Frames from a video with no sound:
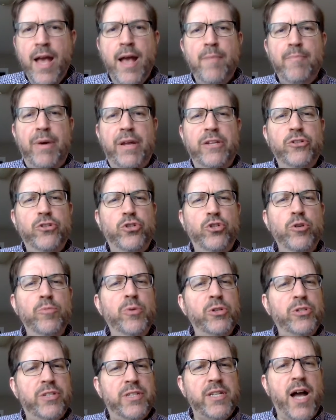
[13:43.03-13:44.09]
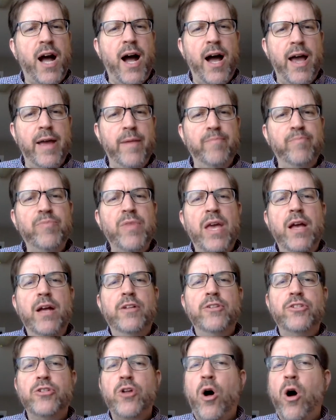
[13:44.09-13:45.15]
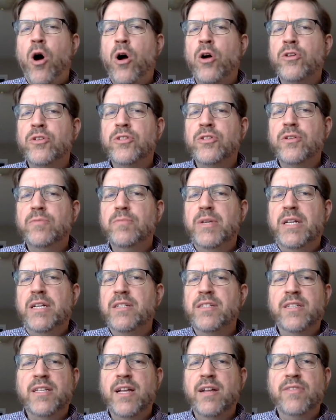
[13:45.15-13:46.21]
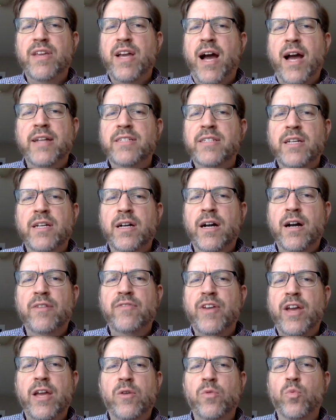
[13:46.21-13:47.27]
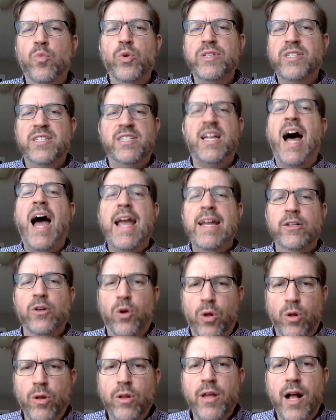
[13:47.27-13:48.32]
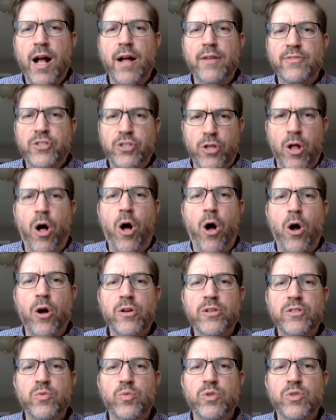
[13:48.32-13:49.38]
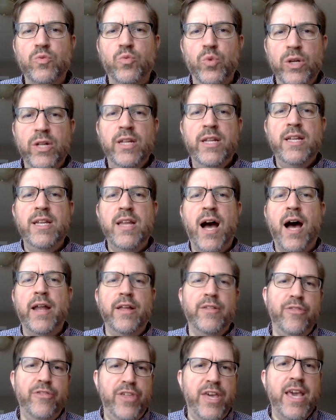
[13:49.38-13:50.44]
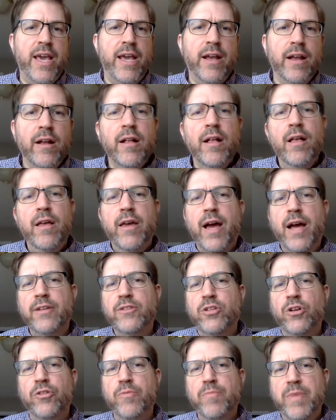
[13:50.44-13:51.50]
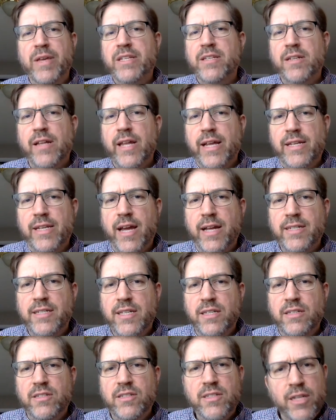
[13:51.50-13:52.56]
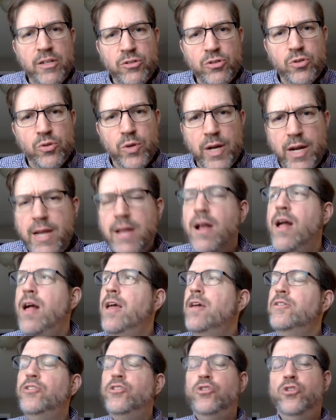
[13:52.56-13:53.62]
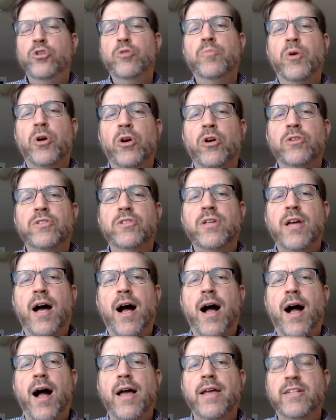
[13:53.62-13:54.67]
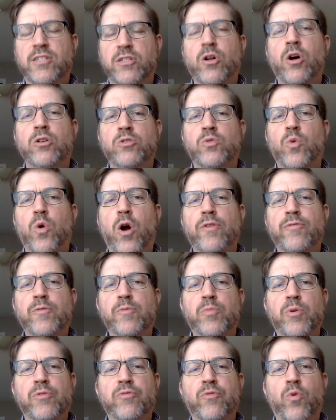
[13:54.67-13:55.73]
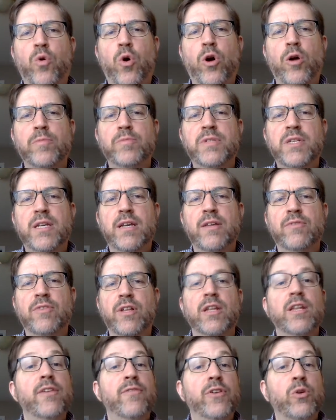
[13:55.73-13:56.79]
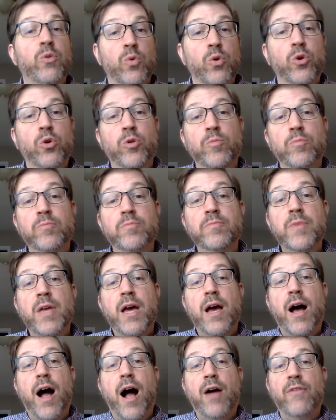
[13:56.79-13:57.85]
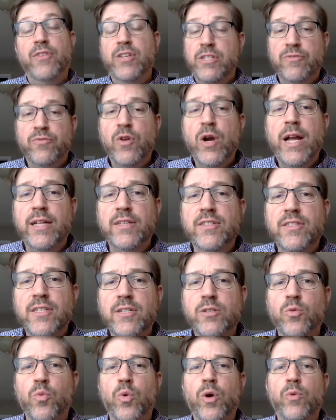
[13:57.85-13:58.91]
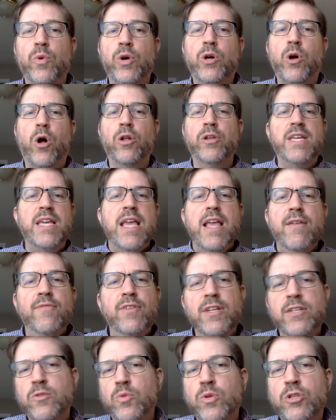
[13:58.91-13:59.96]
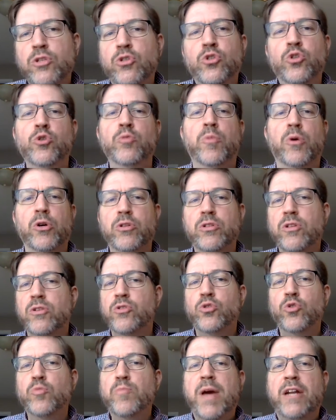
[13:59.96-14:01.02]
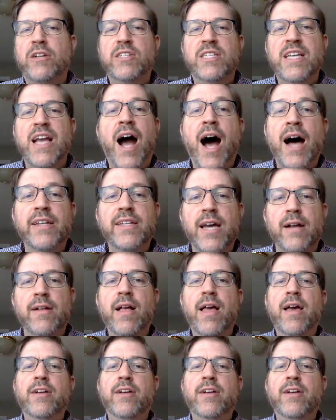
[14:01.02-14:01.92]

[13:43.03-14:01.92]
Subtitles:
But in Schubert's time, songs, because the idea of a recital of songs was really not a thing until the mid to late 19th century, Schubert, his songs were often performed in the living room of his friends. These are what were called evenings with Schubert, or Schubertiade.